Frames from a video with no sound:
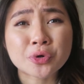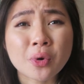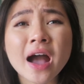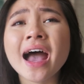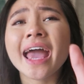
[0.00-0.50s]

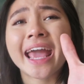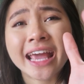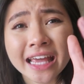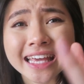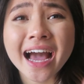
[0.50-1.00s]
you
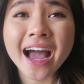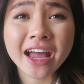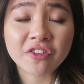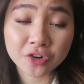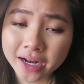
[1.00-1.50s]
a
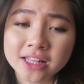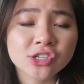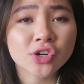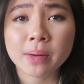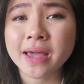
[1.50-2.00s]
guide for
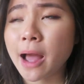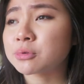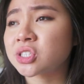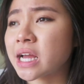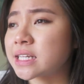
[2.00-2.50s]
Instagram
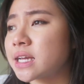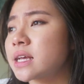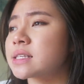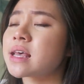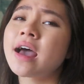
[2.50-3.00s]
caption
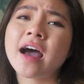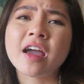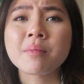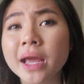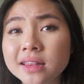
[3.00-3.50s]
ideas.
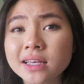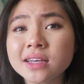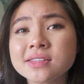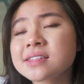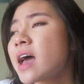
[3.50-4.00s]
I made
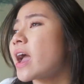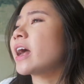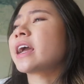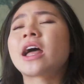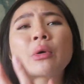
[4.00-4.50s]
this
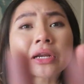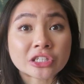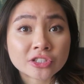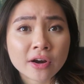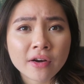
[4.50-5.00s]
and I kinda
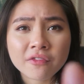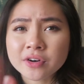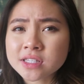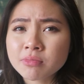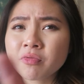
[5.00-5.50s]
wanna share it
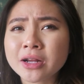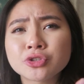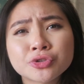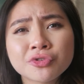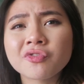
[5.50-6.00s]
for some of my
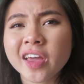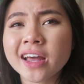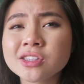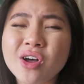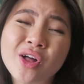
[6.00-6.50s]
true
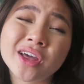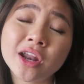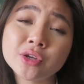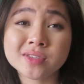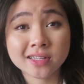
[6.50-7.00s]
fans. All you
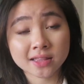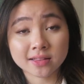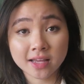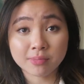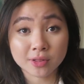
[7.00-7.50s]
gotta do is click
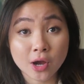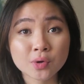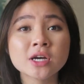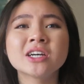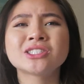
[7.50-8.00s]
the link
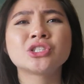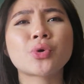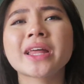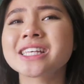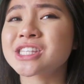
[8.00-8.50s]
below to
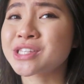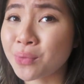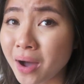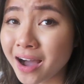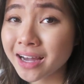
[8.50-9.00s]
join the
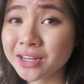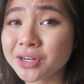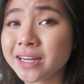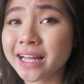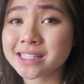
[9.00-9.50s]
squad.
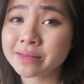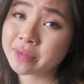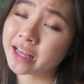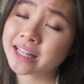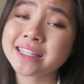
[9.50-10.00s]
You're gonna get
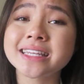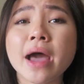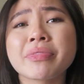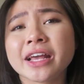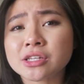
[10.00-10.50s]
some
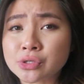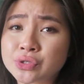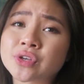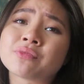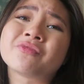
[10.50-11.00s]
in-depth
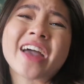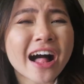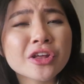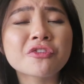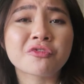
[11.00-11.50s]
exclusive
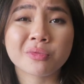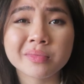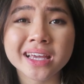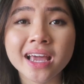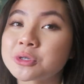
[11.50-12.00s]
value
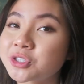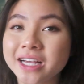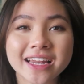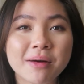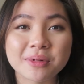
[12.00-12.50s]
from me, so
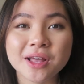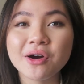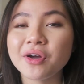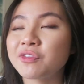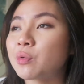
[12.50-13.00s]
check it out
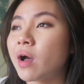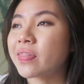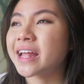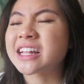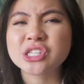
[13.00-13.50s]
below if you
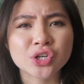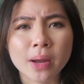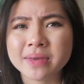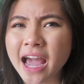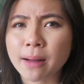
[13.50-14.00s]
want that
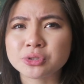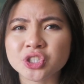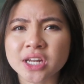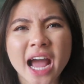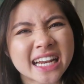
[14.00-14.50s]
Instagram
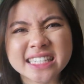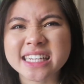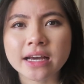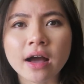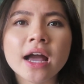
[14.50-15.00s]
caption
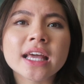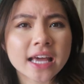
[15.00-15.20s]
idea